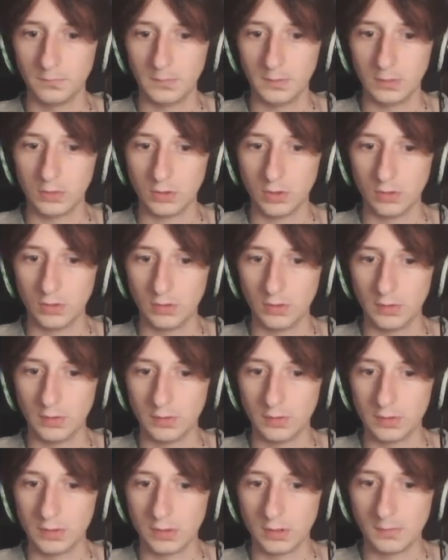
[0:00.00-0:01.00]
Ensure that
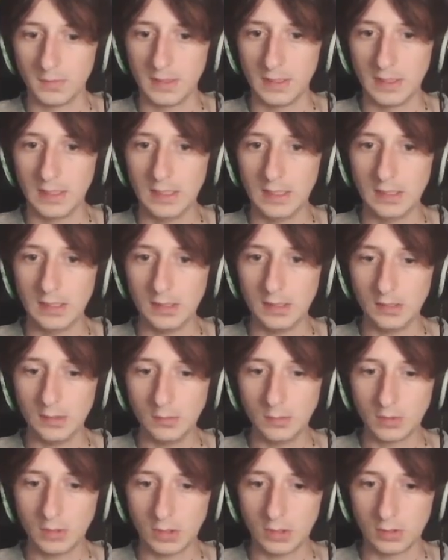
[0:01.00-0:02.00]
there's some in
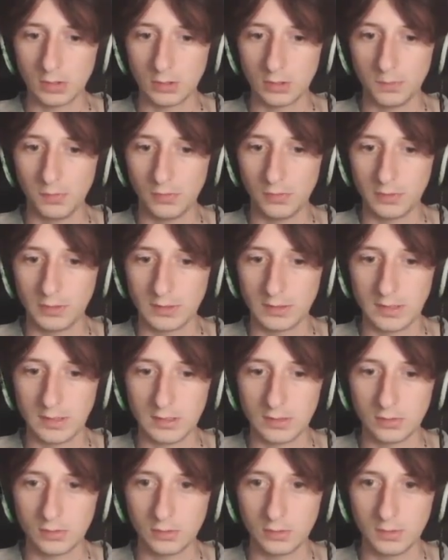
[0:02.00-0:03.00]
here, which are going to support this
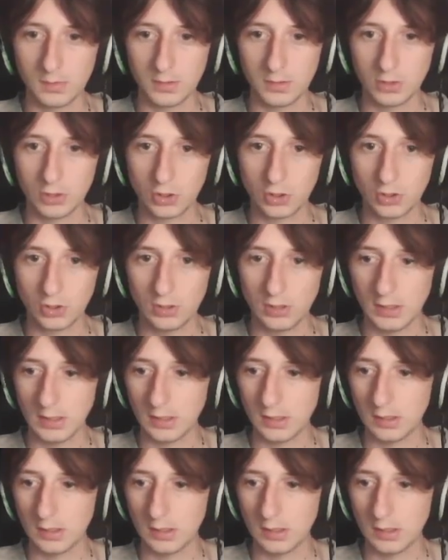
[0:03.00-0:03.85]
nest group, and ensure you get